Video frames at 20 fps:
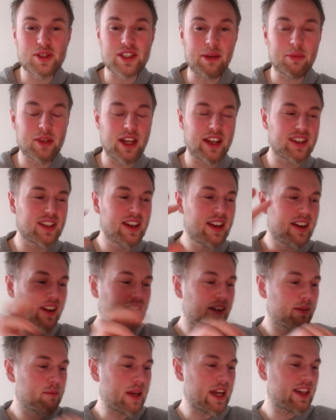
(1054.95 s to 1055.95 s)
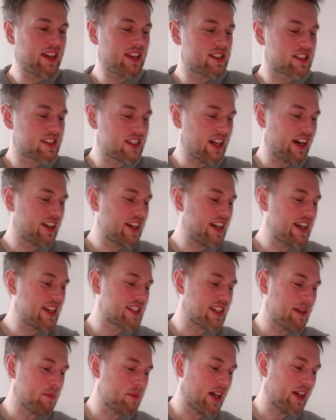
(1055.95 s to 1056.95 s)
I'm not making
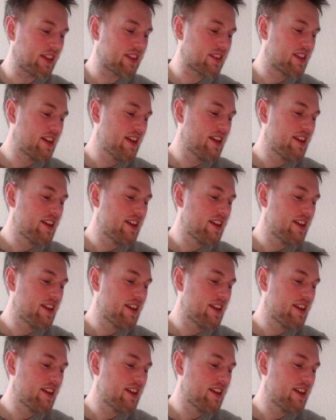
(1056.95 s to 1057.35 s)
studies, I'm not